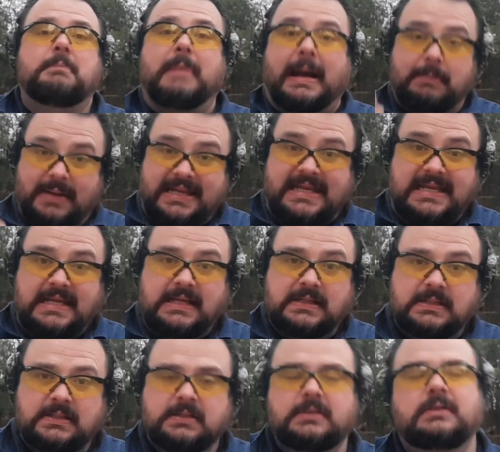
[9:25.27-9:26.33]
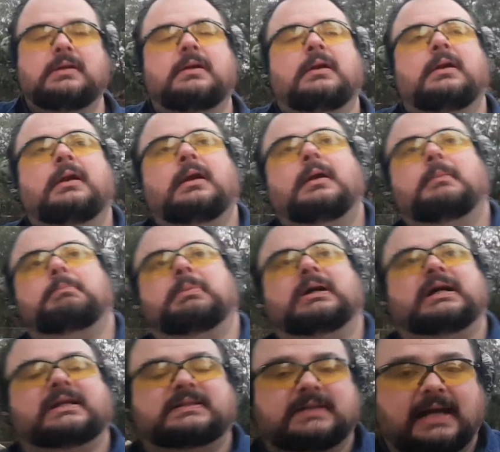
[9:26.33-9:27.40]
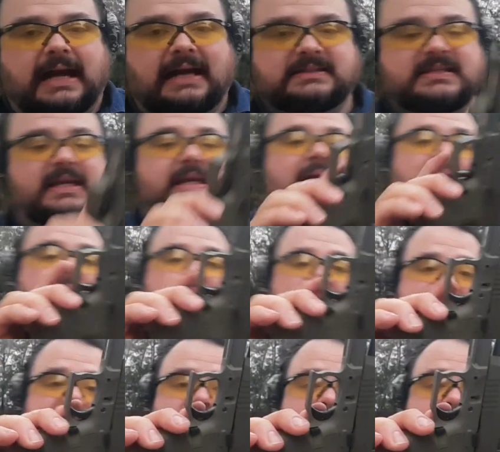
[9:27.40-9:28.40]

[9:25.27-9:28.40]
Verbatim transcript: by me but I tell you, I like